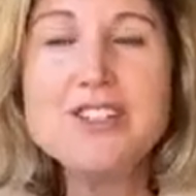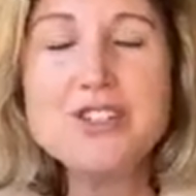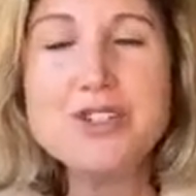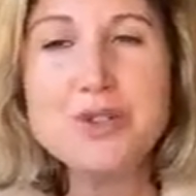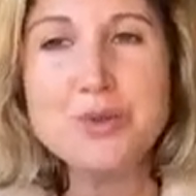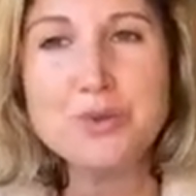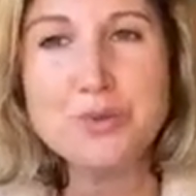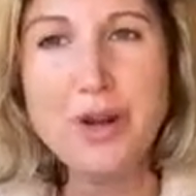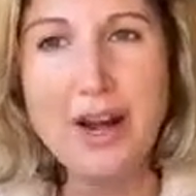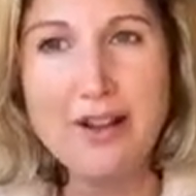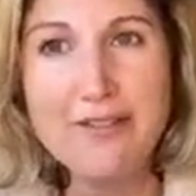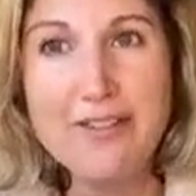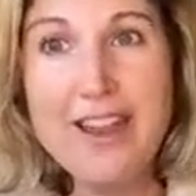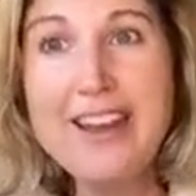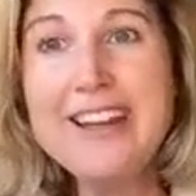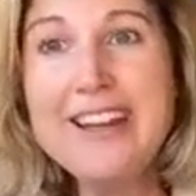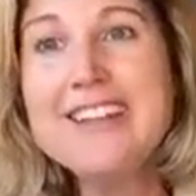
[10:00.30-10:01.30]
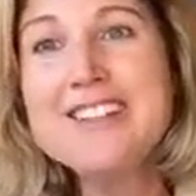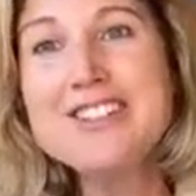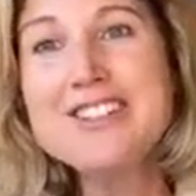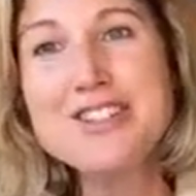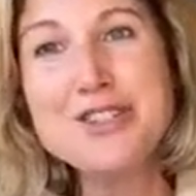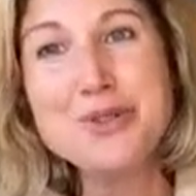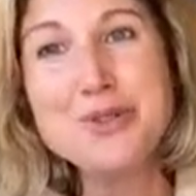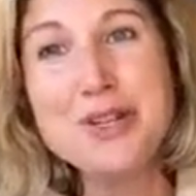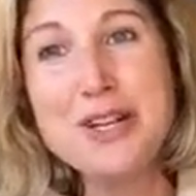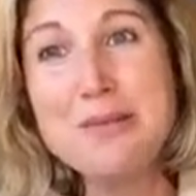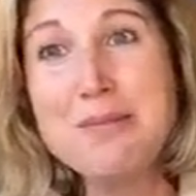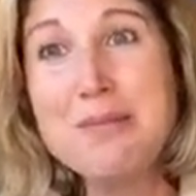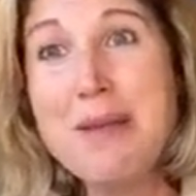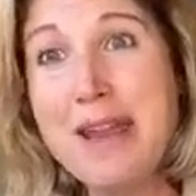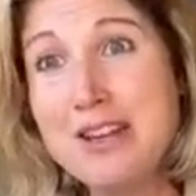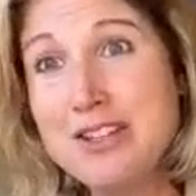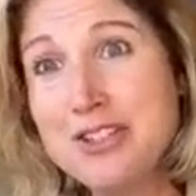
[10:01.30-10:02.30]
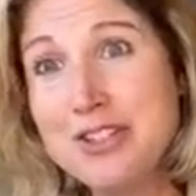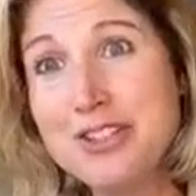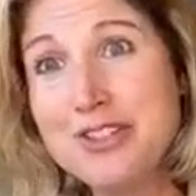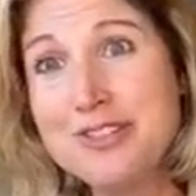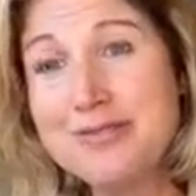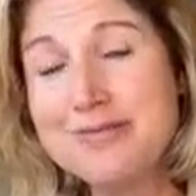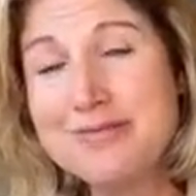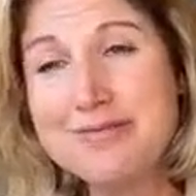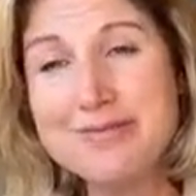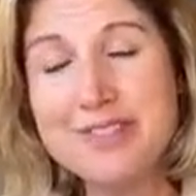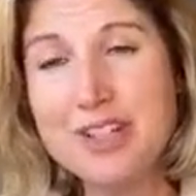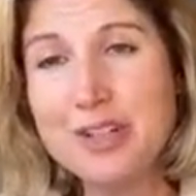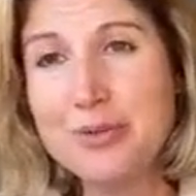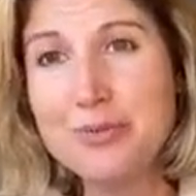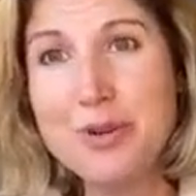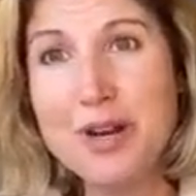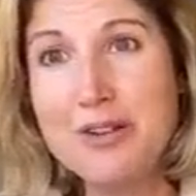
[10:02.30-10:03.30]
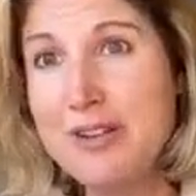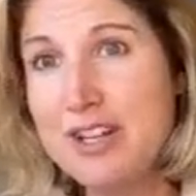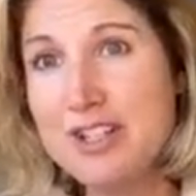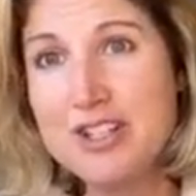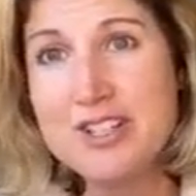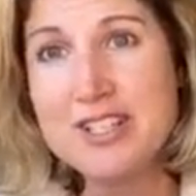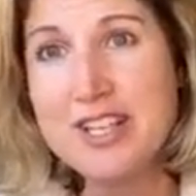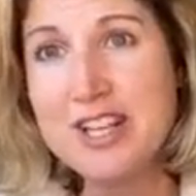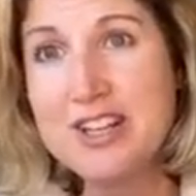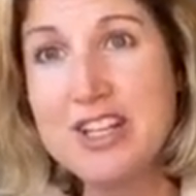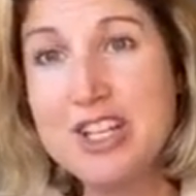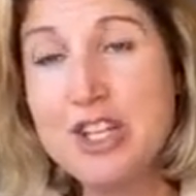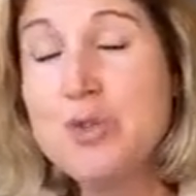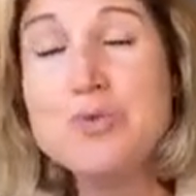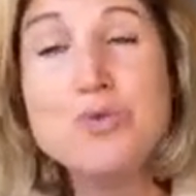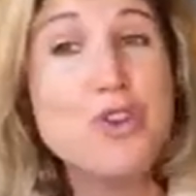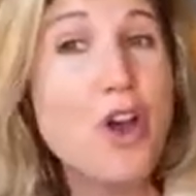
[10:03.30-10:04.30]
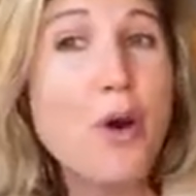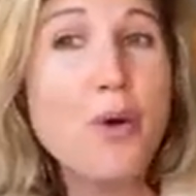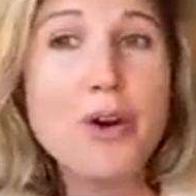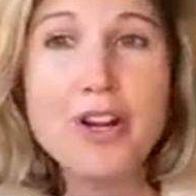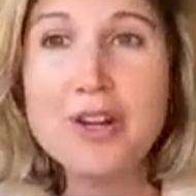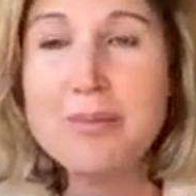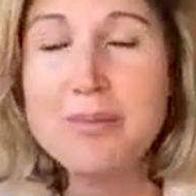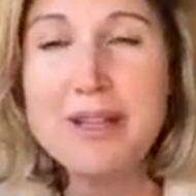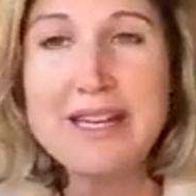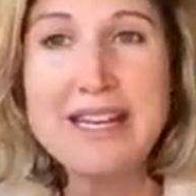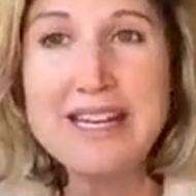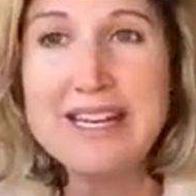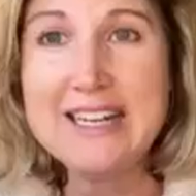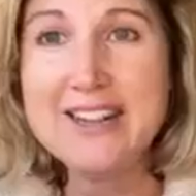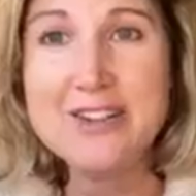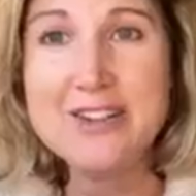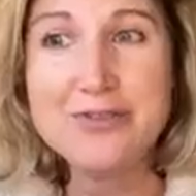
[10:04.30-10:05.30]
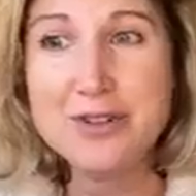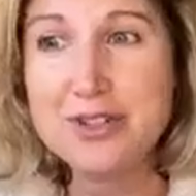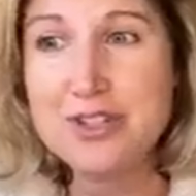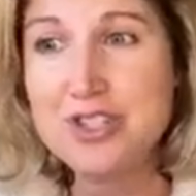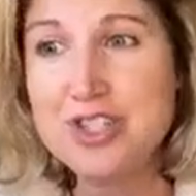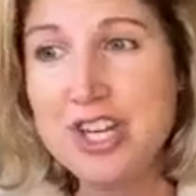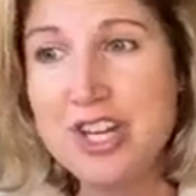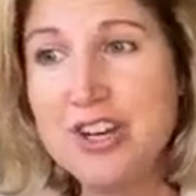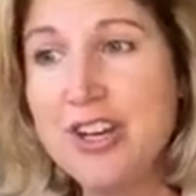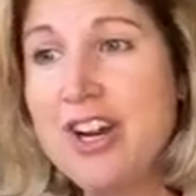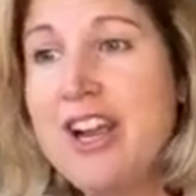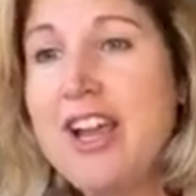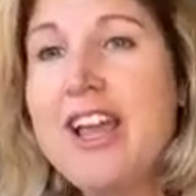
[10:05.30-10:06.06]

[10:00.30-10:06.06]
to renovate it, to do any major, renovations that are going to be needed in the first year.